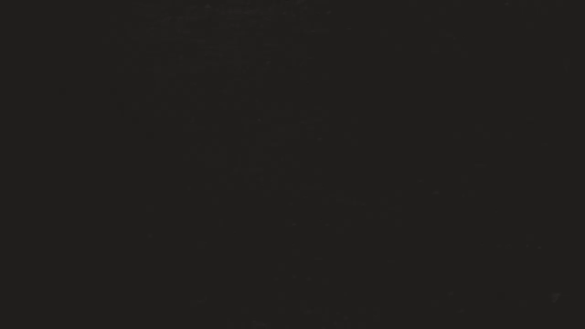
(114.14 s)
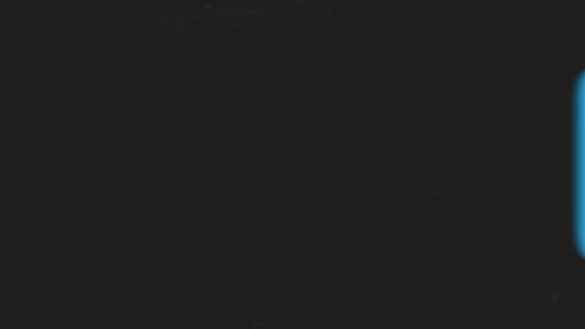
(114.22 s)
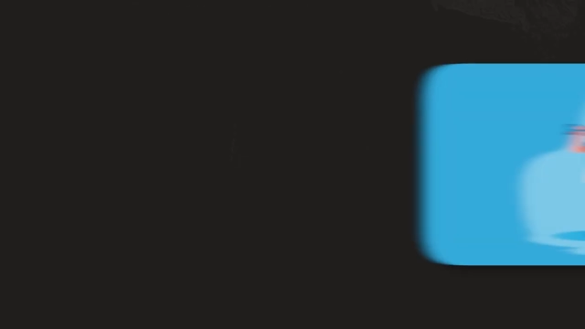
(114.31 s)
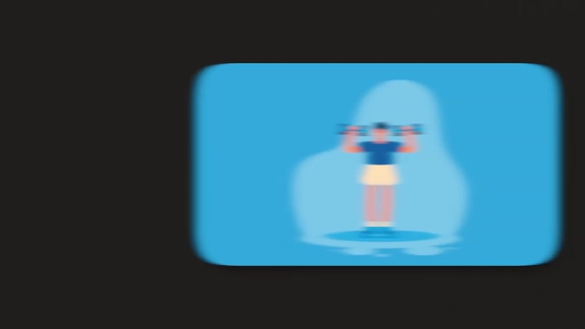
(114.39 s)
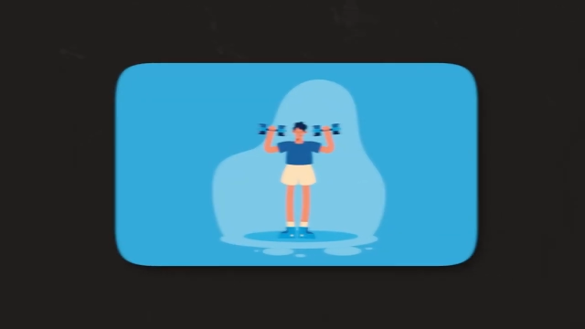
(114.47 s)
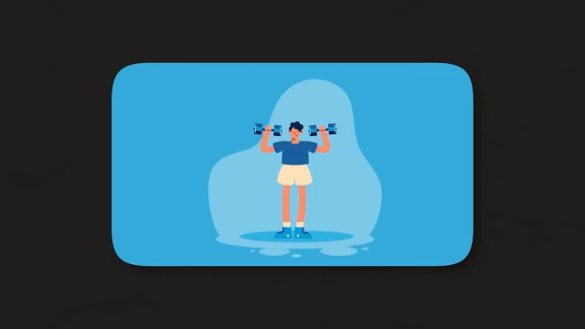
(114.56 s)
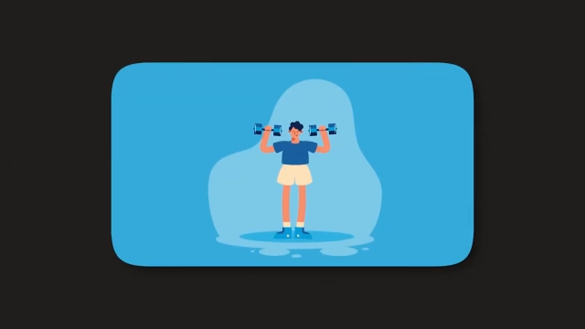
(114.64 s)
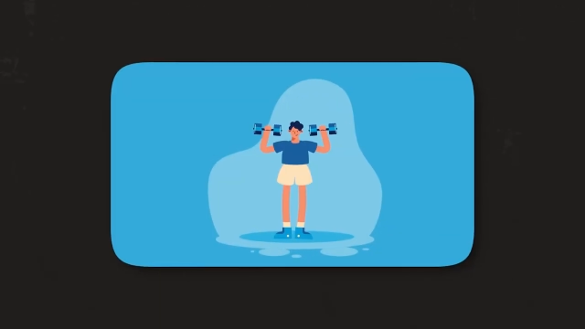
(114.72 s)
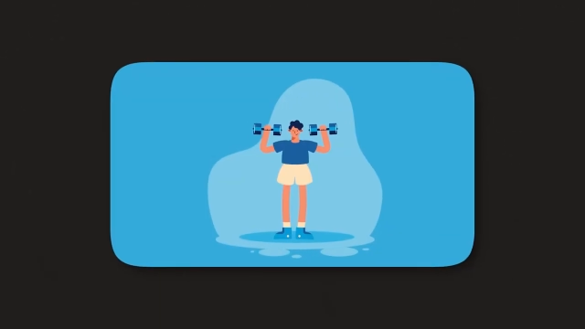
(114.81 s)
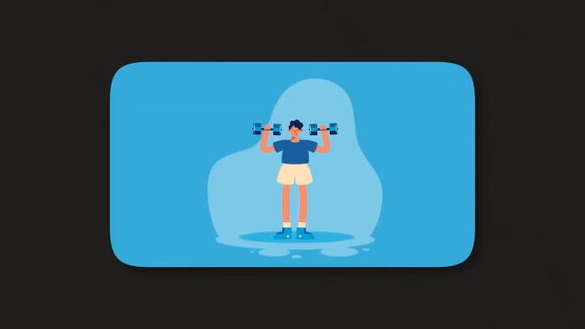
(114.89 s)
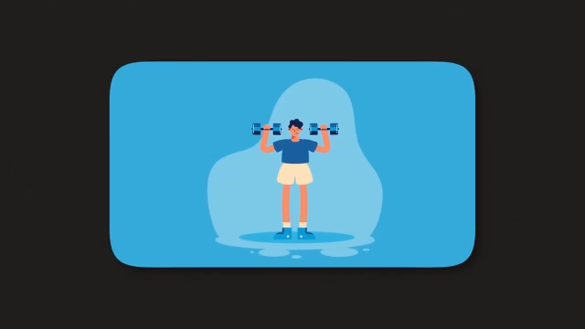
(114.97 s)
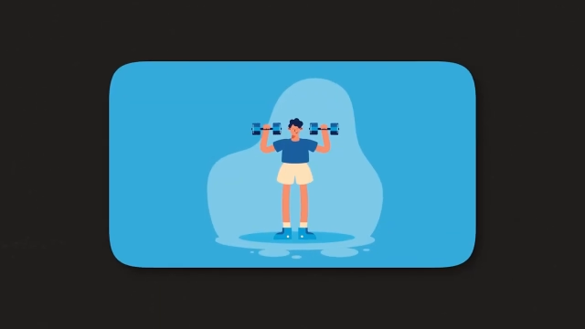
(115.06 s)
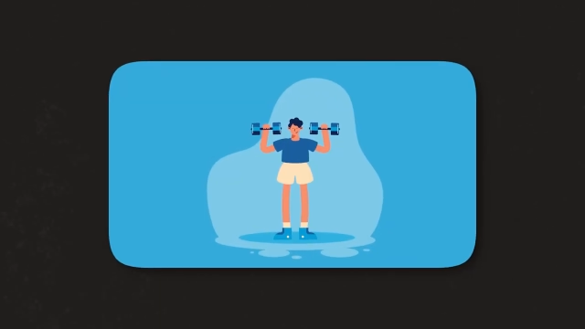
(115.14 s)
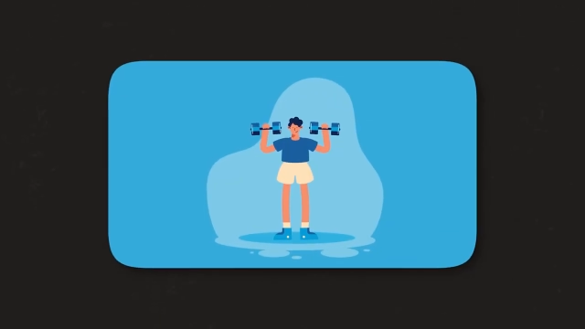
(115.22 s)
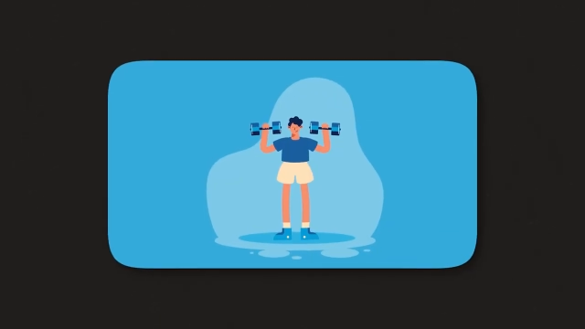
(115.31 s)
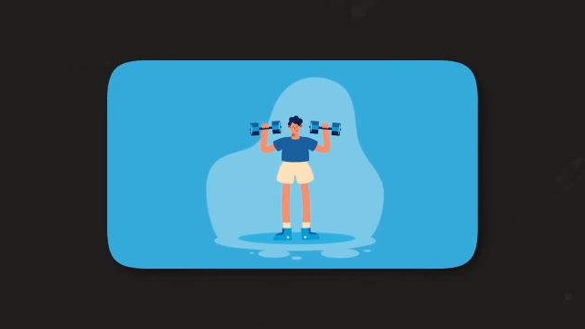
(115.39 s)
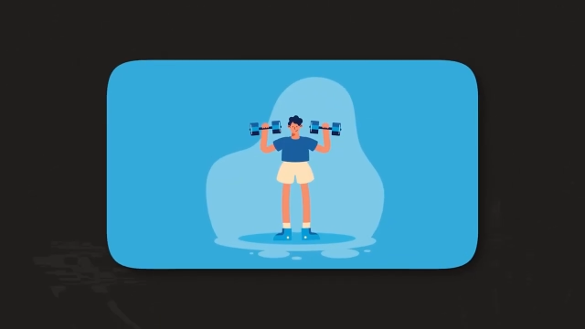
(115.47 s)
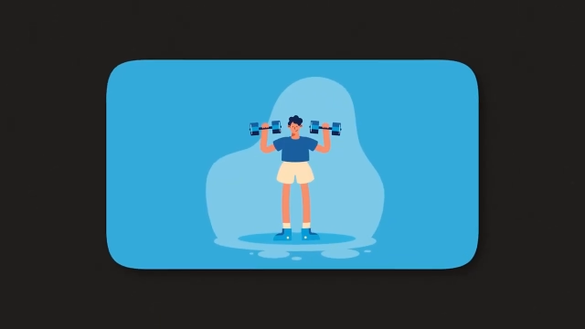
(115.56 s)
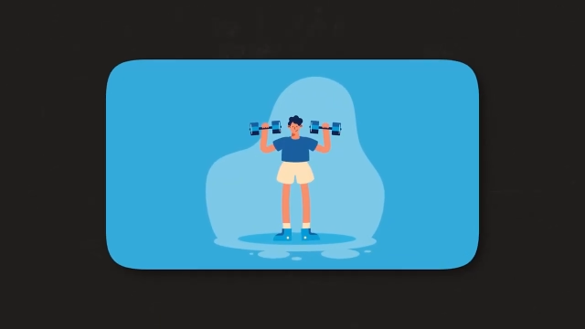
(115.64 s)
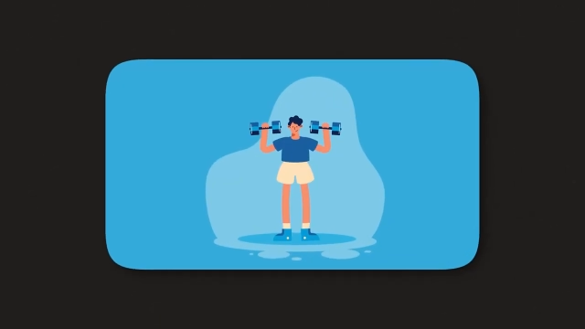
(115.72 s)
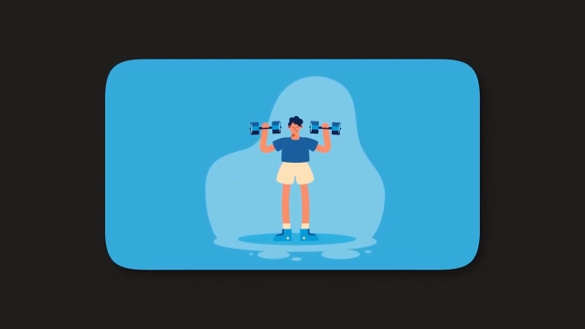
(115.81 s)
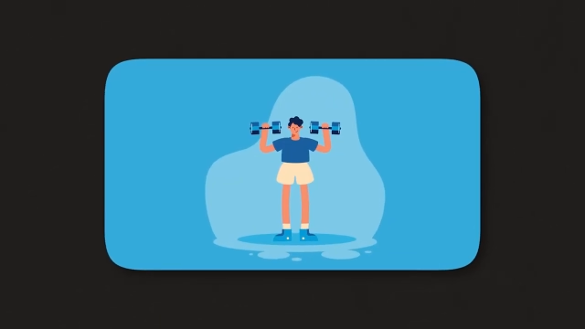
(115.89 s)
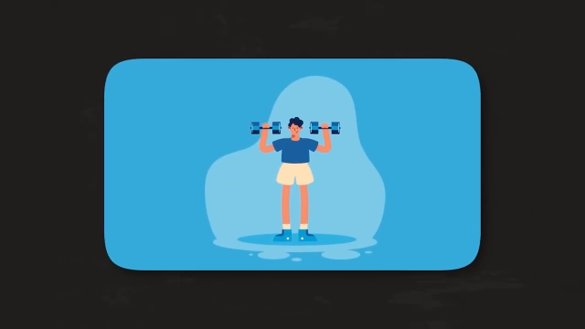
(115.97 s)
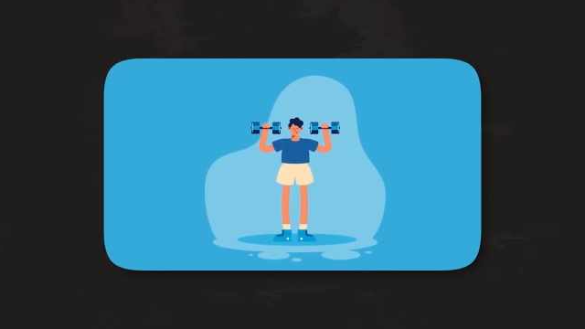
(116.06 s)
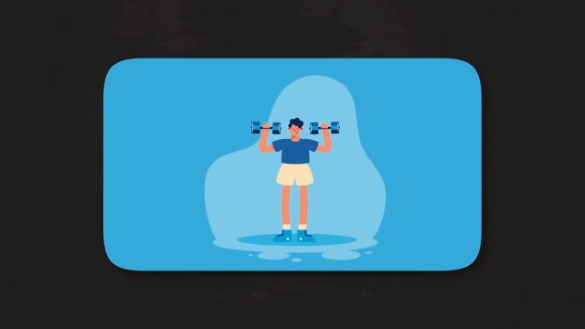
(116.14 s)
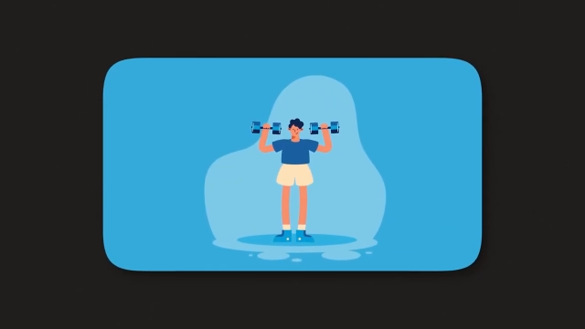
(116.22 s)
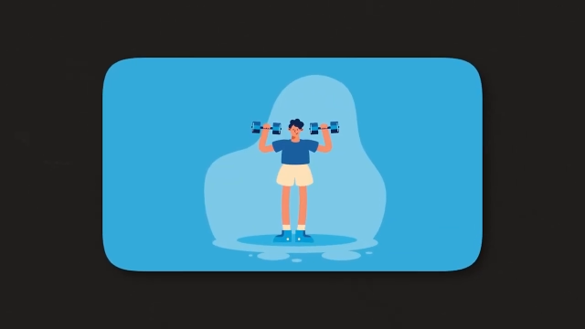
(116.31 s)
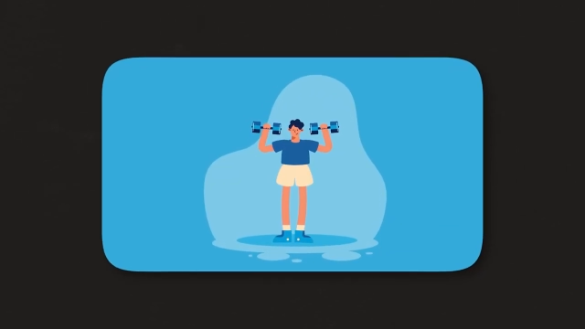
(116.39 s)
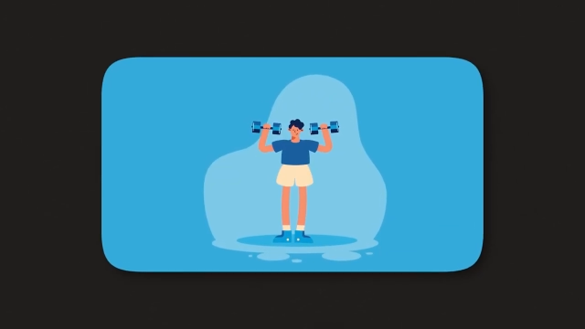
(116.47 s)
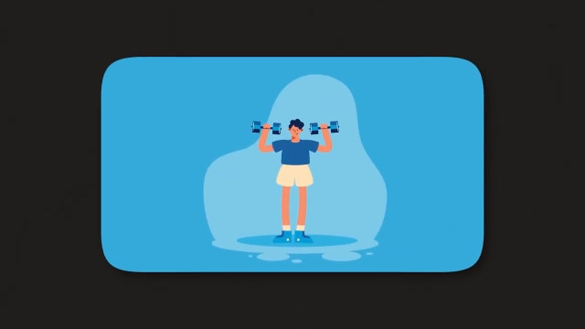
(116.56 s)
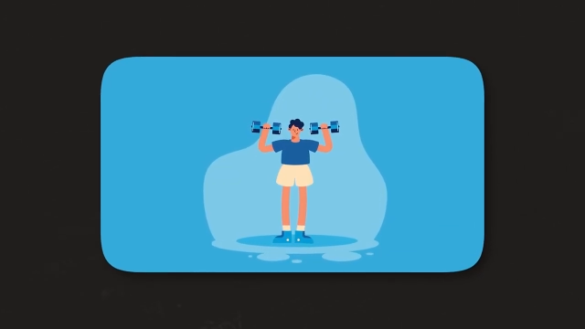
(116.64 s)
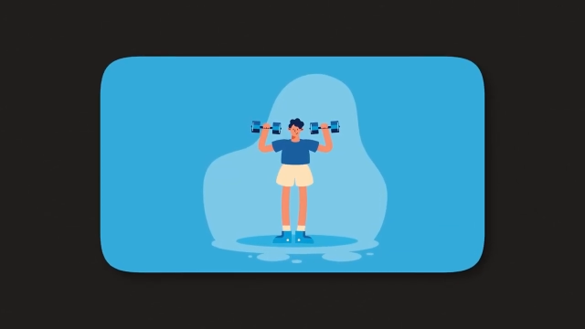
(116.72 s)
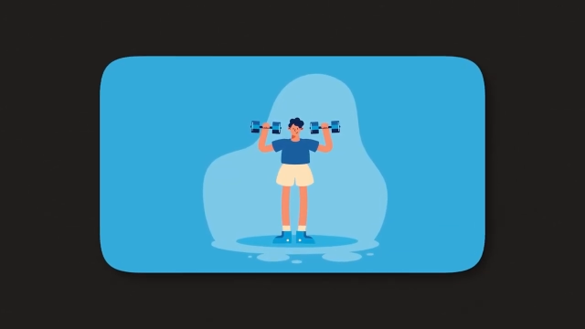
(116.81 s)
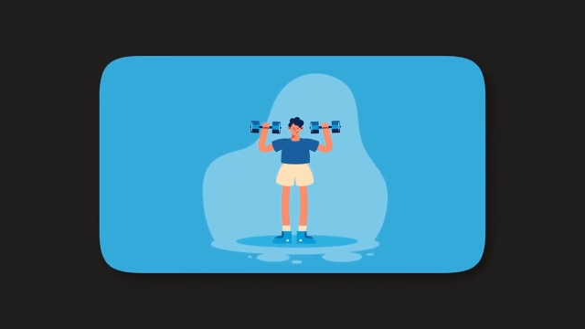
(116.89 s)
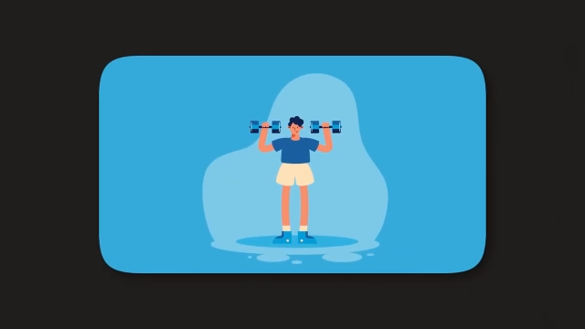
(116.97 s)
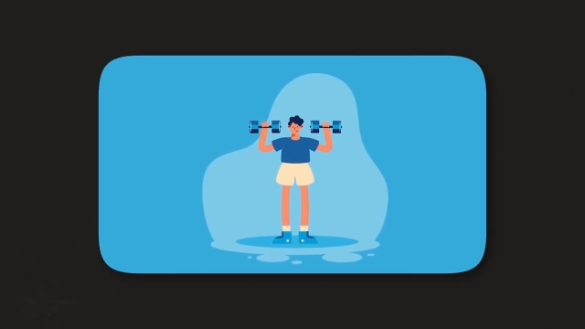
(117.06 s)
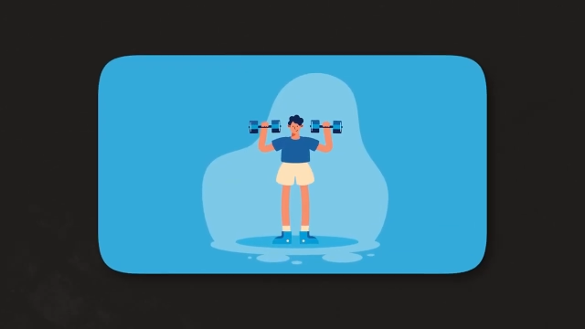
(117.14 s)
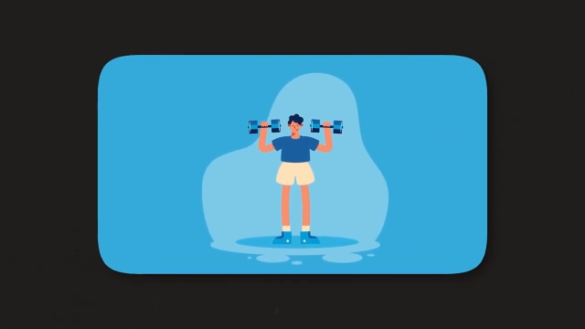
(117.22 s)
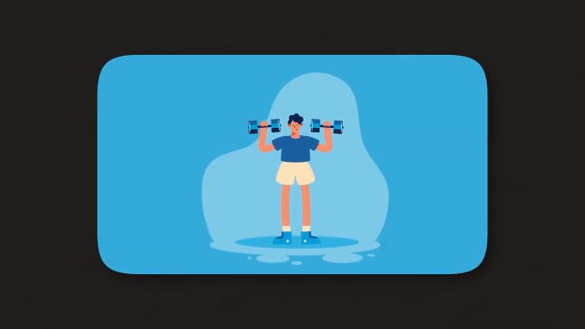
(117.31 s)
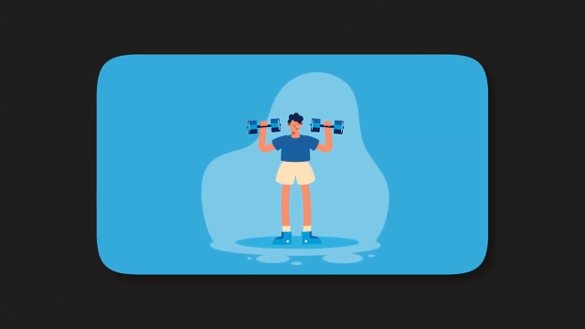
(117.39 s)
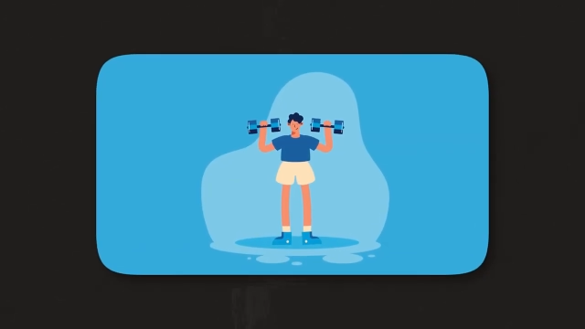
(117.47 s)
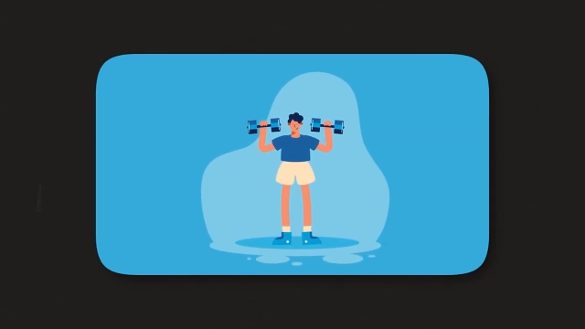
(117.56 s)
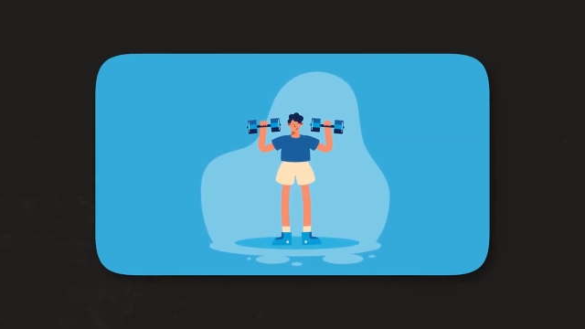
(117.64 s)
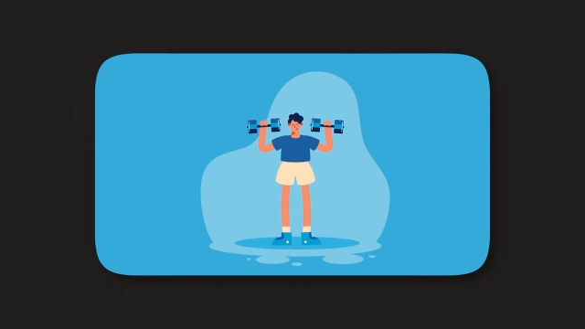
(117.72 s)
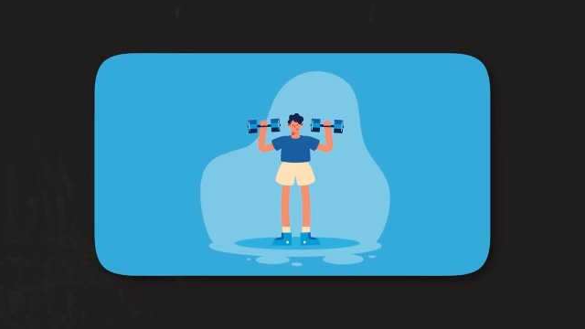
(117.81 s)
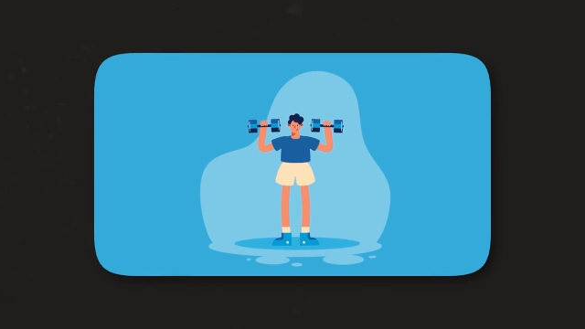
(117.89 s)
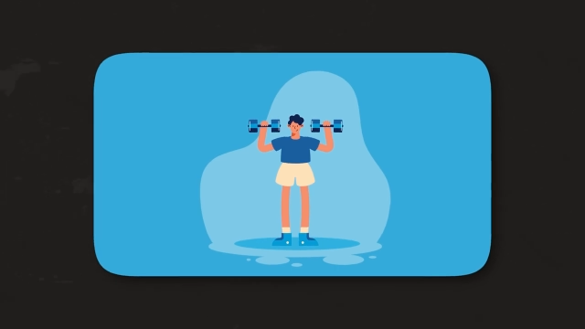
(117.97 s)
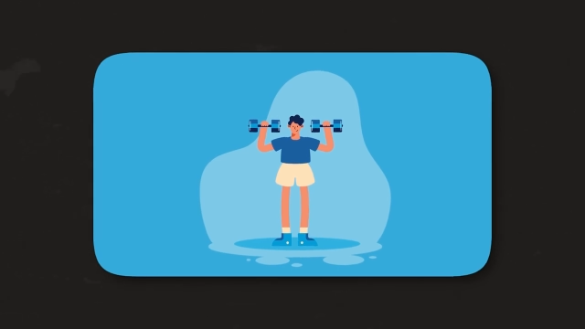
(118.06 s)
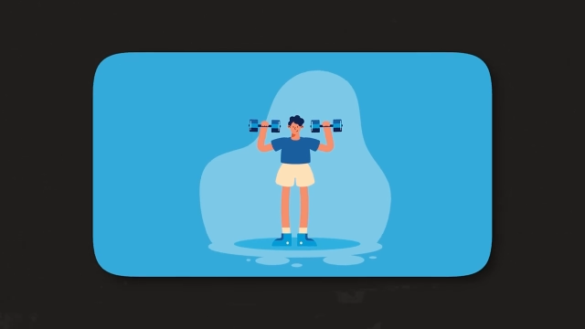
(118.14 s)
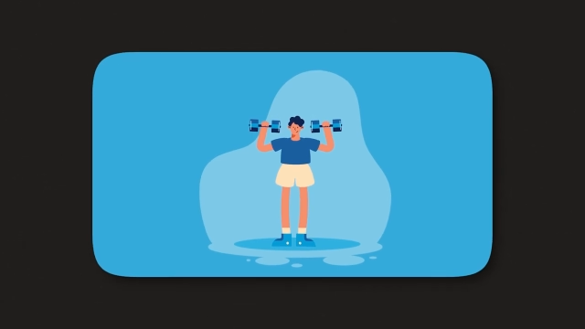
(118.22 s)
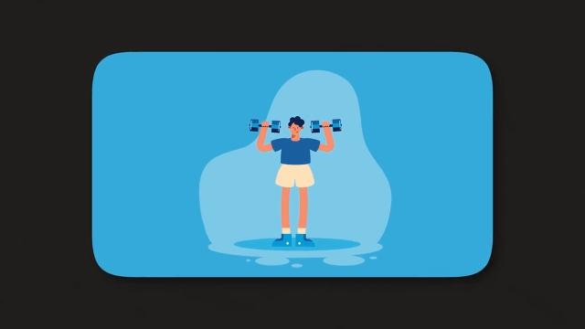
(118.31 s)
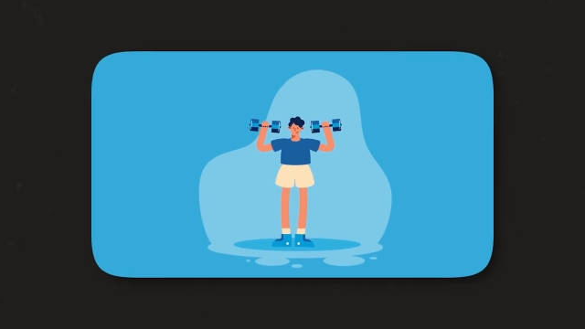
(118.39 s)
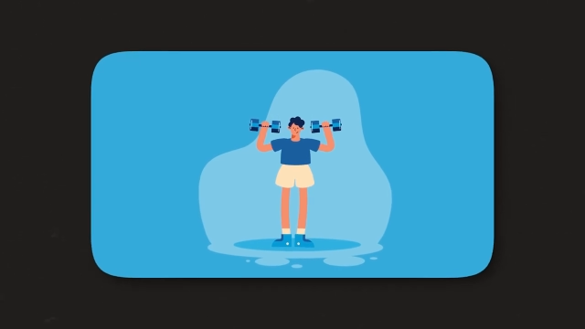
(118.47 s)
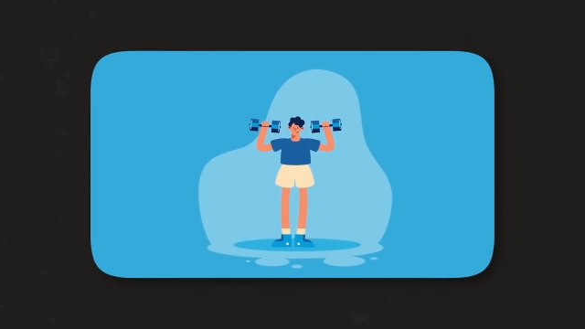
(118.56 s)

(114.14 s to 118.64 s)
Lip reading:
[unreadable: no face in view]